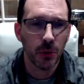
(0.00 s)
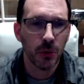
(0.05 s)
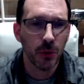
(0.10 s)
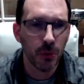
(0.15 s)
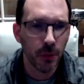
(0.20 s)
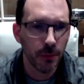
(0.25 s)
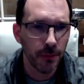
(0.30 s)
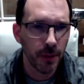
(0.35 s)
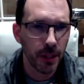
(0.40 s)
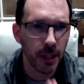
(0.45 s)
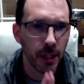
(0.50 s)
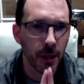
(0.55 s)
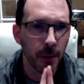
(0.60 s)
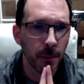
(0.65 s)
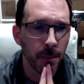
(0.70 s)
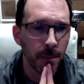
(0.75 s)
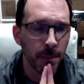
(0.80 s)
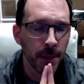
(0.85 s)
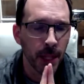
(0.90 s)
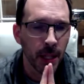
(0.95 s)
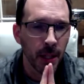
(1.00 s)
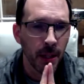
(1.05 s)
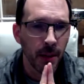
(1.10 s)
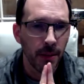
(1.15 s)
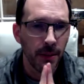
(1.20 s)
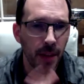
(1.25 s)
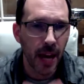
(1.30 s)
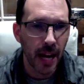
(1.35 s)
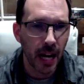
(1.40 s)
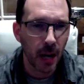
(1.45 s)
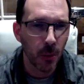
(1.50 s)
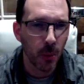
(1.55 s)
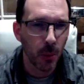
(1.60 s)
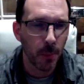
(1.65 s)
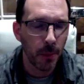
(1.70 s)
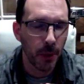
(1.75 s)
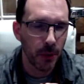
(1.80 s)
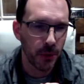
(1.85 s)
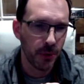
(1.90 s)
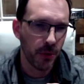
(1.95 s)
to a video that I will
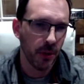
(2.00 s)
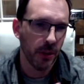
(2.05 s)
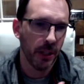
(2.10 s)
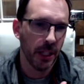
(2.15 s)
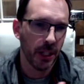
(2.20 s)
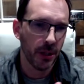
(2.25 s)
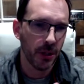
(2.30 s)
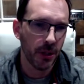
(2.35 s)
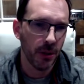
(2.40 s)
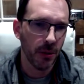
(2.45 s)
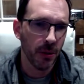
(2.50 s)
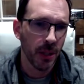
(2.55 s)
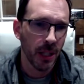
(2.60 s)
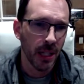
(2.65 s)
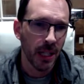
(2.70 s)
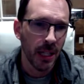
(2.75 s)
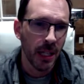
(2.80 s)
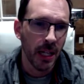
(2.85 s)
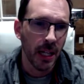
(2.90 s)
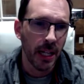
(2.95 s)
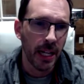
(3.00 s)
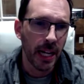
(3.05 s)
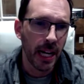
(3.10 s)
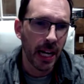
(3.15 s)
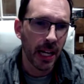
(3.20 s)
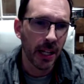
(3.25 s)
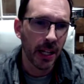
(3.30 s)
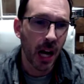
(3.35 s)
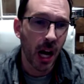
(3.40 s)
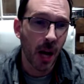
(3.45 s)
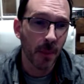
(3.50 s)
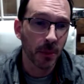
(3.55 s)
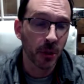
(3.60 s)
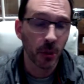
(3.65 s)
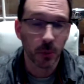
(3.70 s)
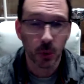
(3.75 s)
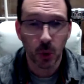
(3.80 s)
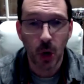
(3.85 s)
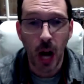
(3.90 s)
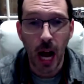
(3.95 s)
post the link to. And
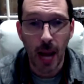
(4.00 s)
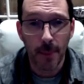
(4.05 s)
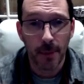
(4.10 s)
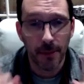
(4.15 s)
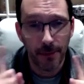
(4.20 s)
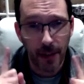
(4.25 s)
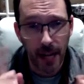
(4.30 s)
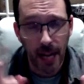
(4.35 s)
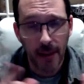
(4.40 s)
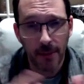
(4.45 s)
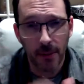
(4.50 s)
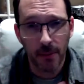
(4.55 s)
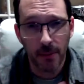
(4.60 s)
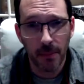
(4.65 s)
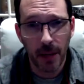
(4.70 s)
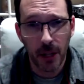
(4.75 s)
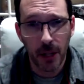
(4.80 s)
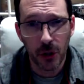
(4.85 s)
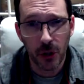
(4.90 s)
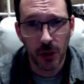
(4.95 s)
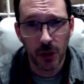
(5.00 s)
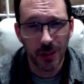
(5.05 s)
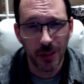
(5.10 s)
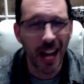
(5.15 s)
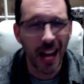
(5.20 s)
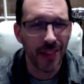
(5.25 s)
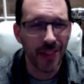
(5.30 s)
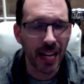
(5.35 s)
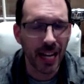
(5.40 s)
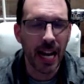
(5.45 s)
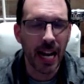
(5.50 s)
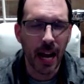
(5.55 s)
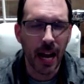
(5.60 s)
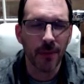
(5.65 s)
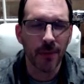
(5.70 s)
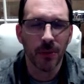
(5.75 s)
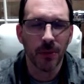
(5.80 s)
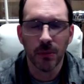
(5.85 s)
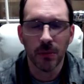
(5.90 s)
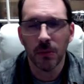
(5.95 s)
subscribe. If I haven't mentioned, I think I
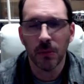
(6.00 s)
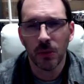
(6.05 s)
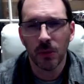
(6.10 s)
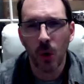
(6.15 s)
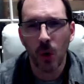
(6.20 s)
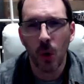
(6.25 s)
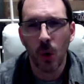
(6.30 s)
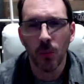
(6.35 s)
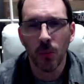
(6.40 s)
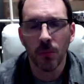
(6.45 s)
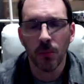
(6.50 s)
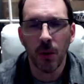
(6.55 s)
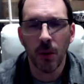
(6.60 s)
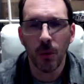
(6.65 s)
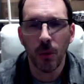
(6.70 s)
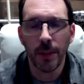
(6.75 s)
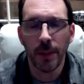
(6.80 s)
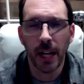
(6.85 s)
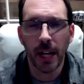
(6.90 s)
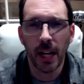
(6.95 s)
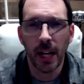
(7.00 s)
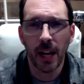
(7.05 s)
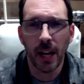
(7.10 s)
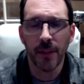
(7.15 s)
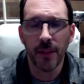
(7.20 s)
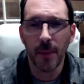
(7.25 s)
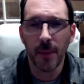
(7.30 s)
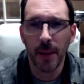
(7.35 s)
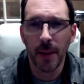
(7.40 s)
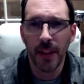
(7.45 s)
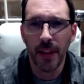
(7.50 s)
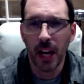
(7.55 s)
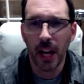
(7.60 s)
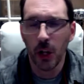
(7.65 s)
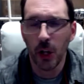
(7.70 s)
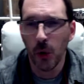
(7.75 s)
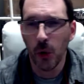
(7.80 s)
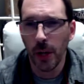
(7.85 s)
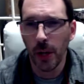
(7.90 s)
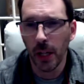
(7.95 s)
have. So hopefully I have not been that
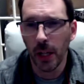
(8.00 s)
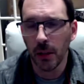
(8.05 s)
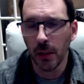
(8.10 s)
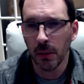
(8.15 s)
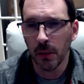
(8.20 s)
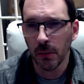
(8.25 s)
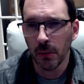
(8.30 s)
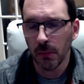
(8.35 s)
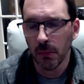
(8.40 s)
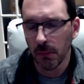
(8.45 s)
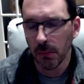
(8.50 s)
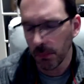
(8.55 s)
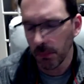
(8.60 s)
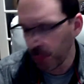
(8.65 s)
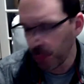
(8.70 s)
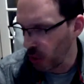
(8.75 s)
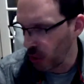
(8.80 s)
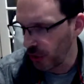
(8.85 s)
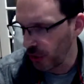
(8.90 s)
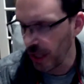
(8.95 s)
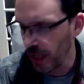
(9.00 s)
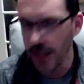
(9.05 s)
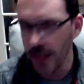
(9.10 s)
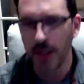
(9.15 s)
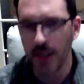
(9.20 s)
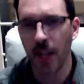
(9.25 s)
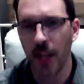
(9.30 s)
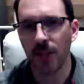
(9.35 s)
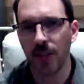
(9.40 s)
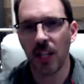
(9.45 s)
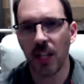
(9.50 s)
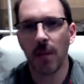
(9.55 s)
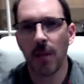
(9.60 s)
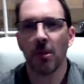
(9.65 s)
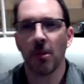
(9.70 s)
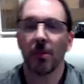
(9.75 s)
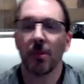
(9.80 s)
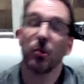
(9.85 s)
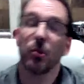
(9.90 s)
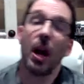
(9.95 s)
annoying person that says keep
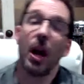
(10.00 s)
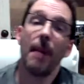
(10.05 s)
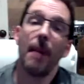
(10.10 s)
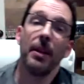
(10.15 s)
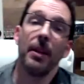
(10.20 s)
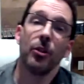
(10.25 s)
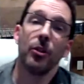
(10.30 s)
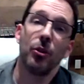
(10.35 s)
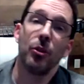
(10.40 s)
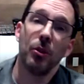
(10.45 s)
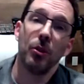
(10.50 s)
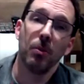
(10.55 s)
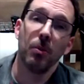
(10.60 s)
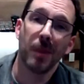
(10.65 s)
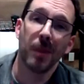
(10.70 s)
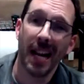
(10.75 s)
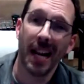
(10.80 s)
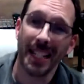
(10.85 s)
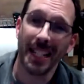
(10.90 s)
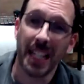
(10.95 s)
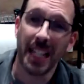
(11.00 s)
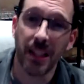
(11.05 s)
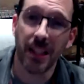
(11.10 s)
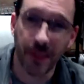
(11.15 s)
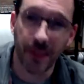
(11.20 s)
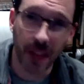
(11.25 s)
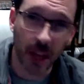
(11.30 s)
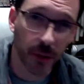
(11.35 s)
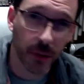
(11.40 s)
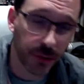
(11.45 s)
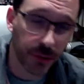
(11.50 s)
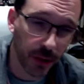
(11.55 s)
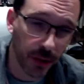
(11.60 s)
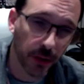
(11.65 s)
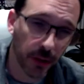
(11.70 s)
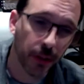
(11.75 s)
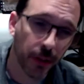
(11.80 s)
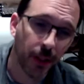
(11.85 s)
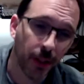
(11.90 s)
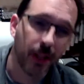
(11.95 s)
subscribing to Bryan Keith Nelson